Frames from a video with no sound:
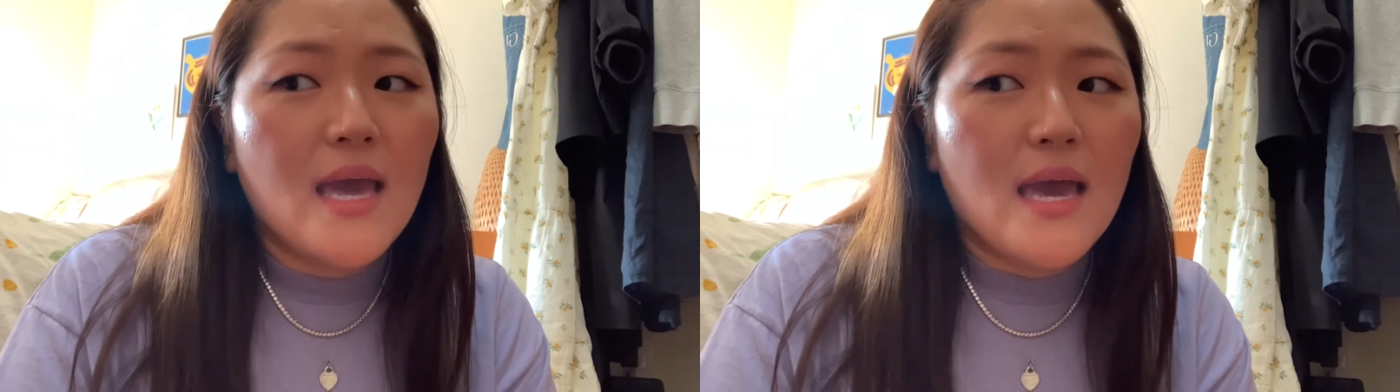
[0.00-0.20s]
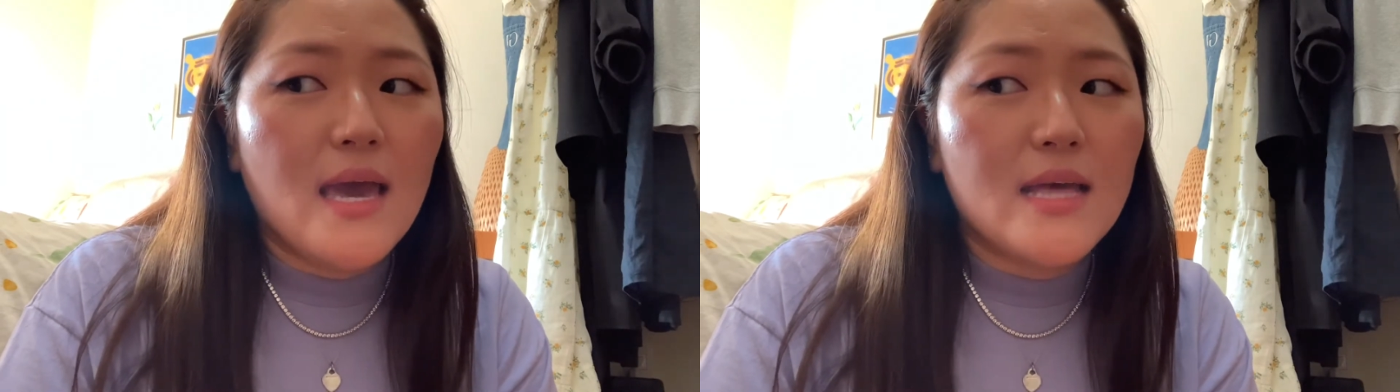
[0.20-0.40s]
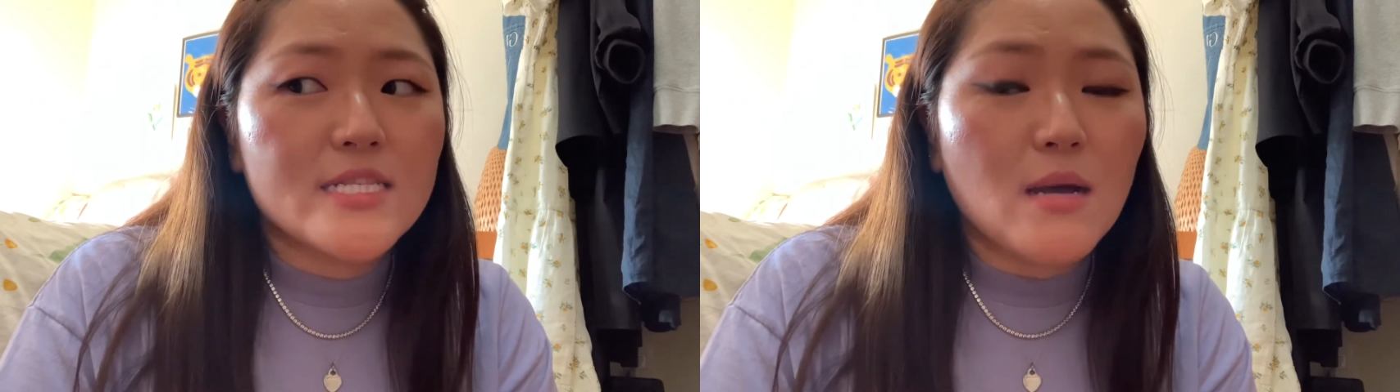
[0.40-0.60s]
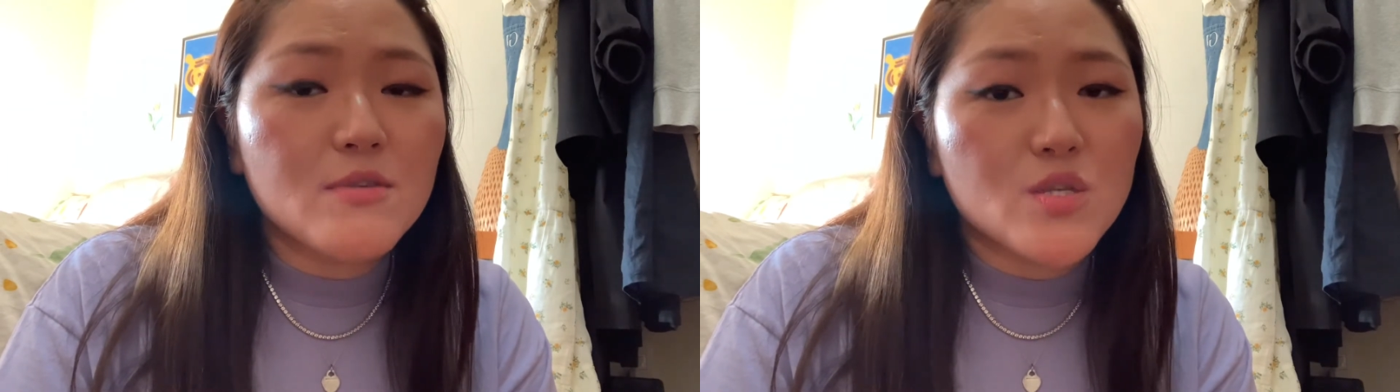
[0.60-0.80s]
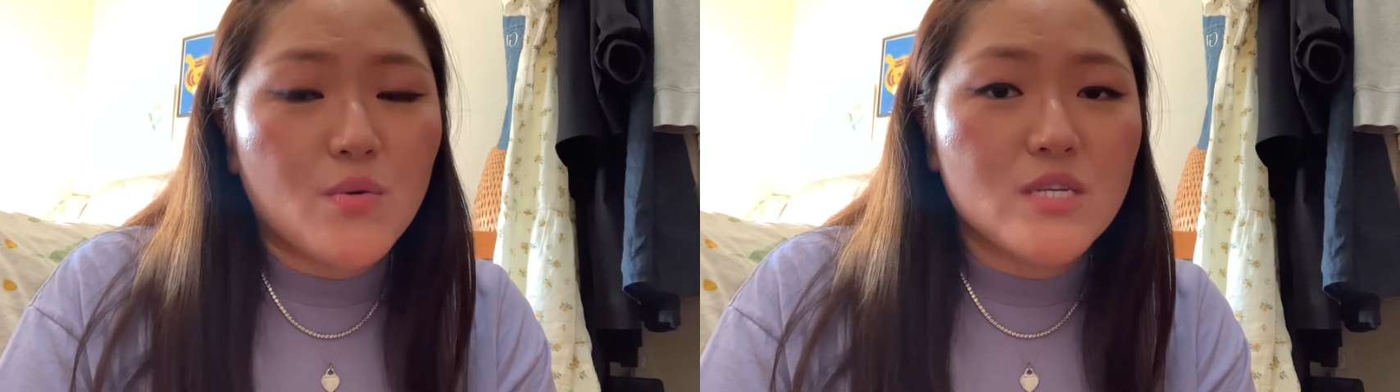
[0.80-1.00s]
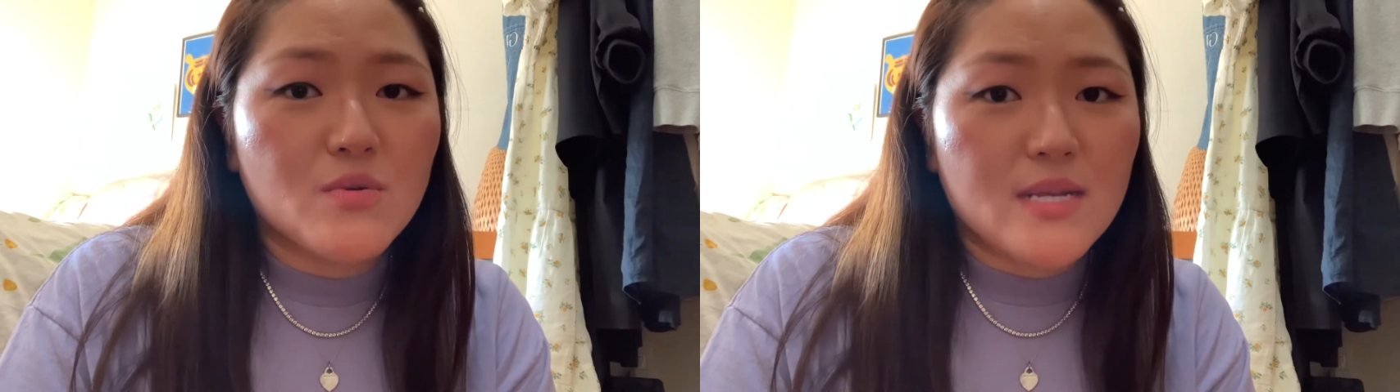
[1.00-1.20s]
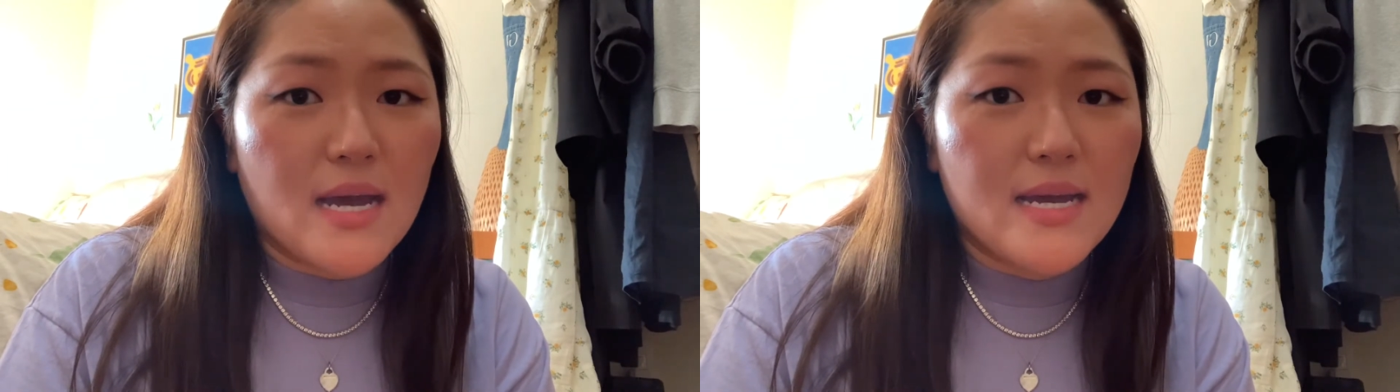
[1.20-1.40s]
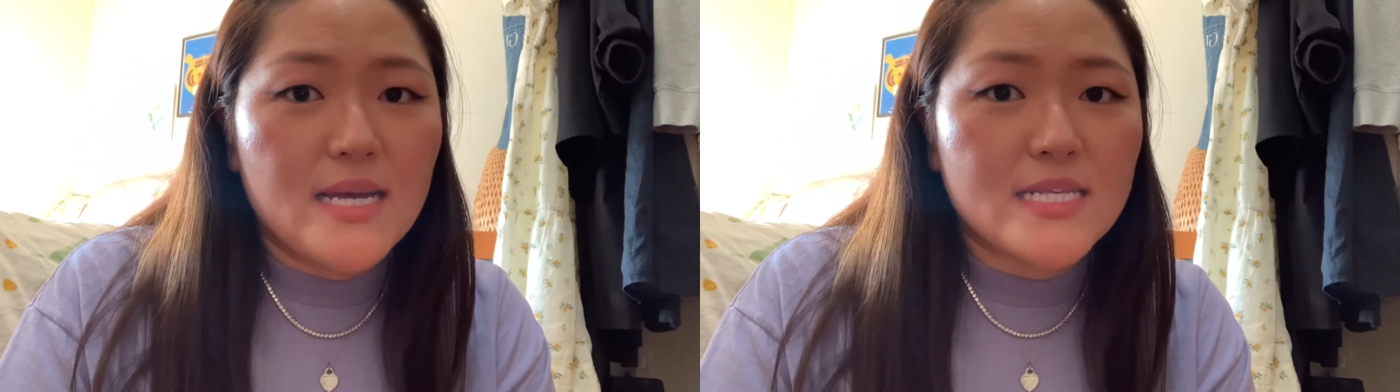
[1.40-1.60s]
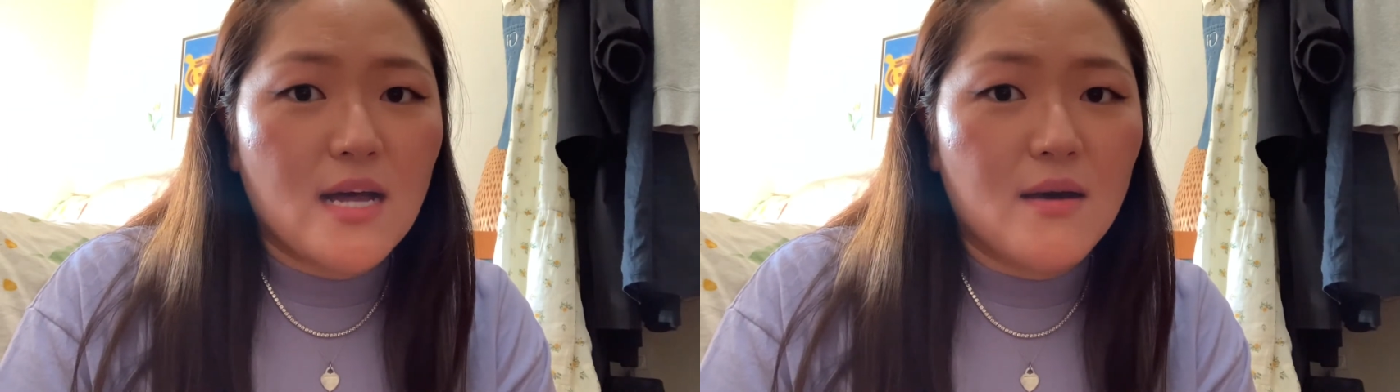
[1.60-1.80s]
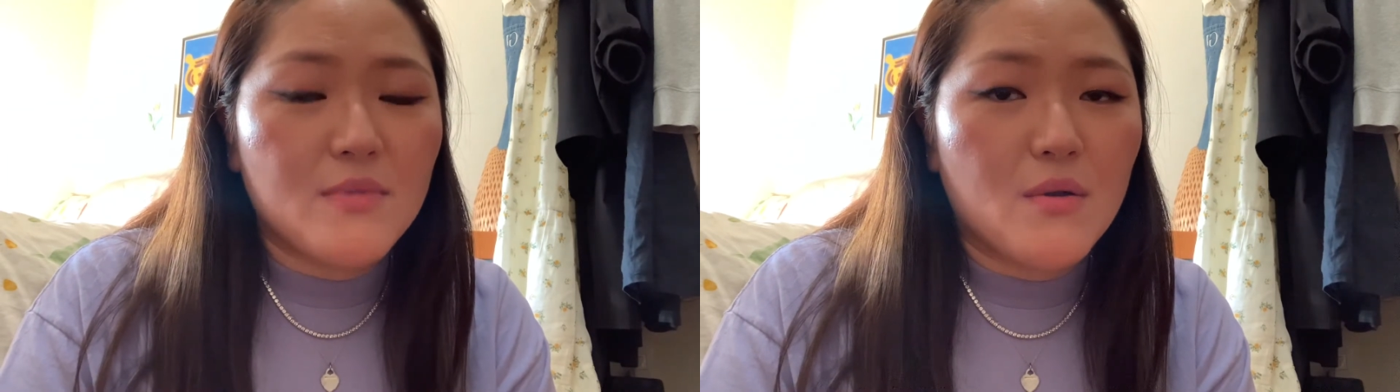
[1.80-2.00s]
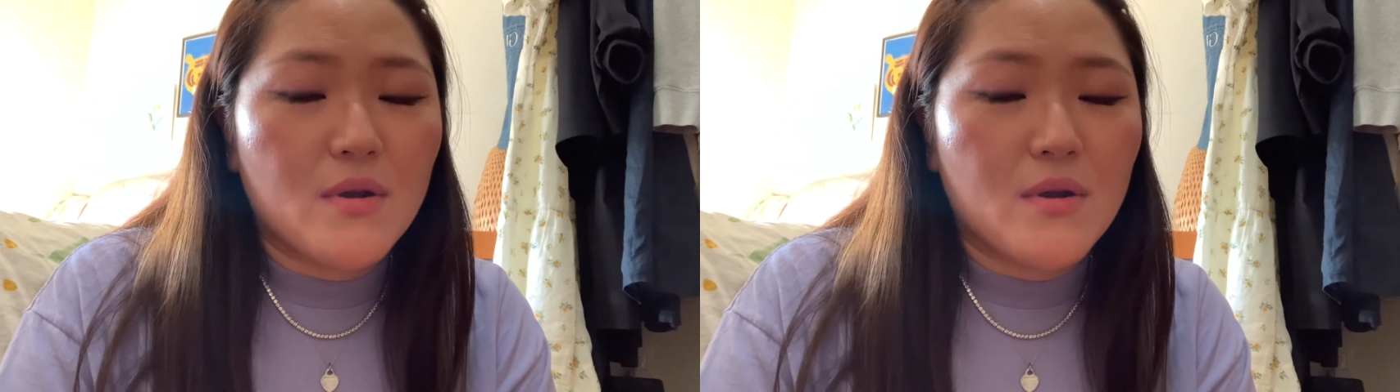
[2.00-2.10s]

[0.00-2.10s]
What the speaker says: And some stores were nice. There